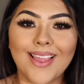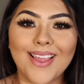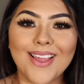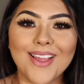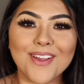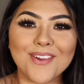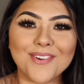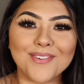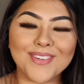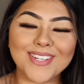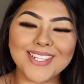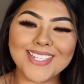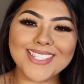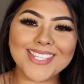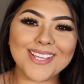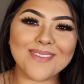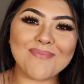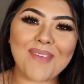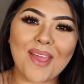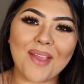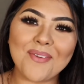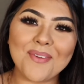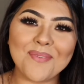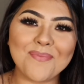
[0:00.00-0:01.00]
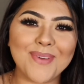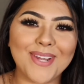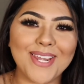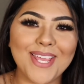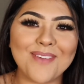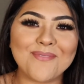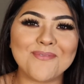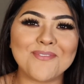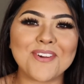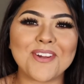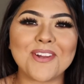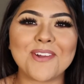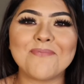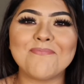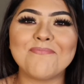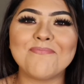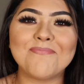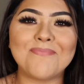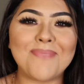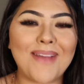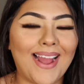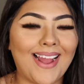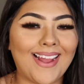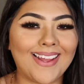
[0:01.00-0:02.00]
What is up, everybody, and welcome
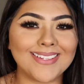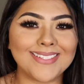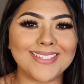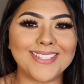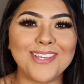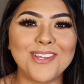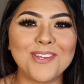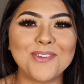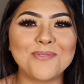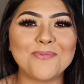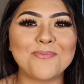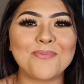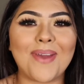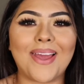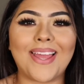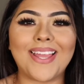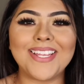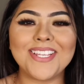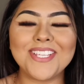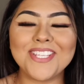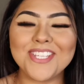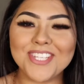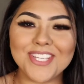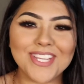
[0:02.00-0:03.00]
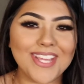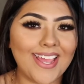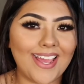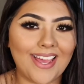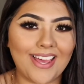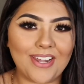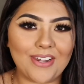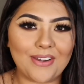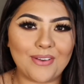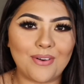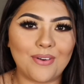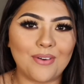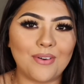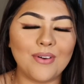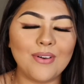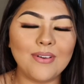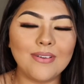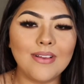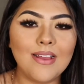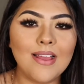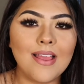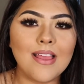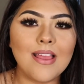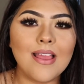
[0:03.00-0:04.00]
back to my channel.
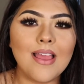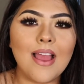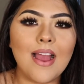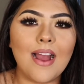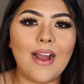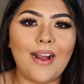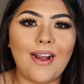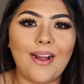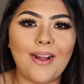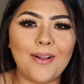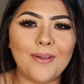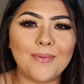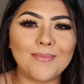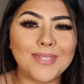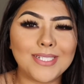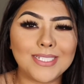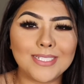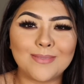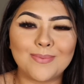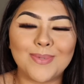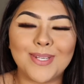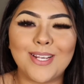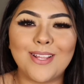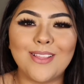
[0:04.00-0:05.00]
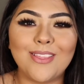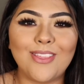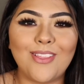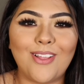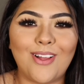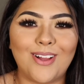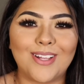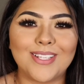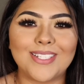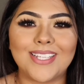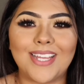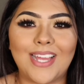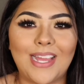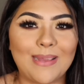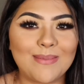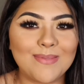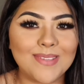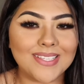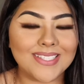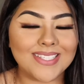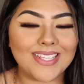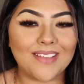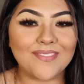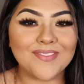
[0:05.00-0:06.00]
It's been a long time
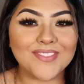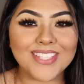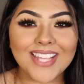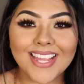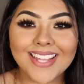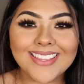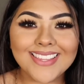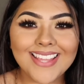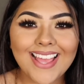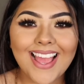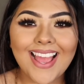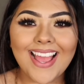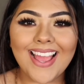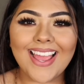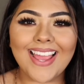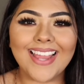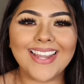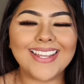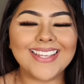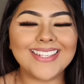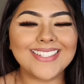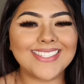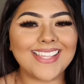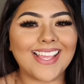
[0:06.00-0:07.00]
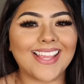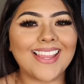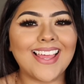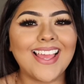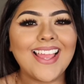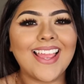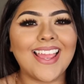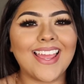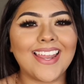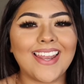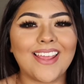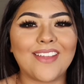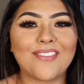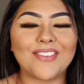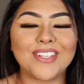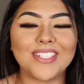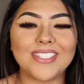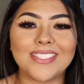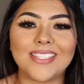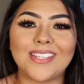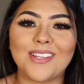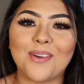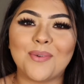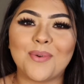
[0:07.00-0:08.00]
since I've said that, and I say that in every
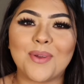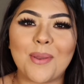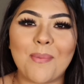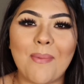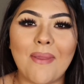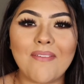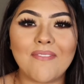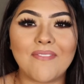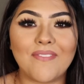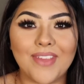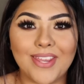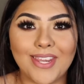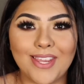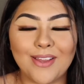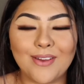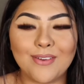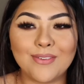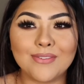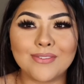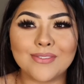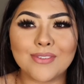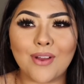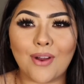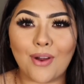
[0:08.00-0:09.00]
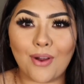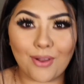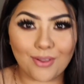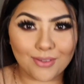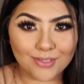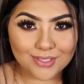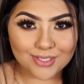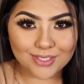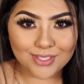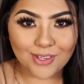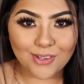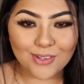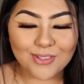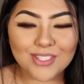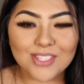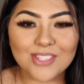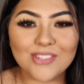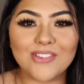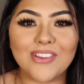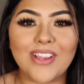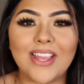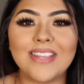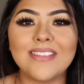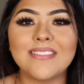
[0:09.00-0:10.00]
single one of my videos. Also, did
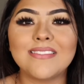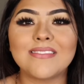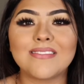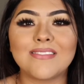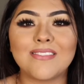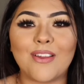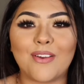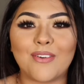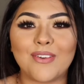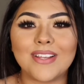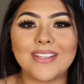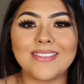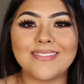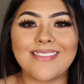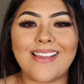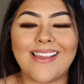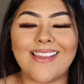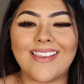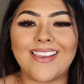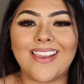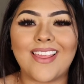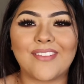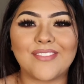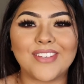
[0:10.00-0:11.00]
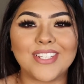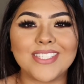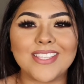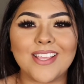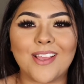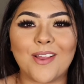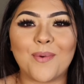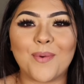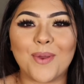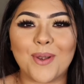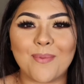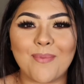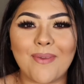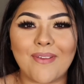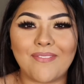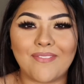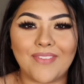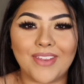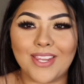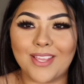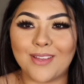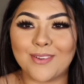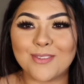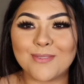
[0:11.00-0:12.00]
you guys notice that in every single one of my
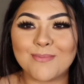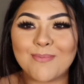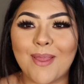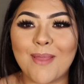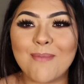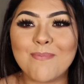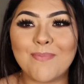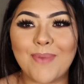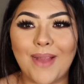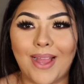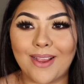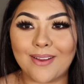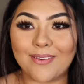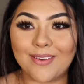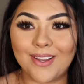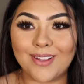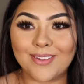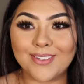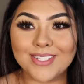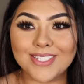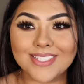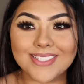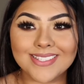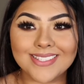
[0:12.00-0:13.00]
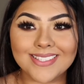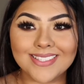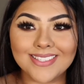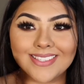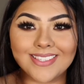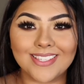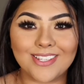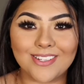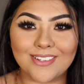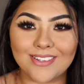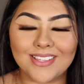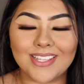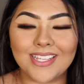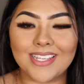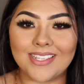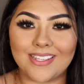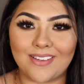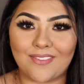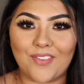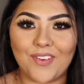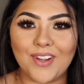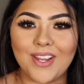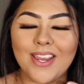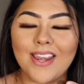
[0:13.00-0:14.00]
videos my background is literally
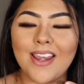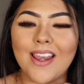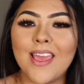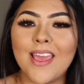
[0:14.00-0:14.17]
different?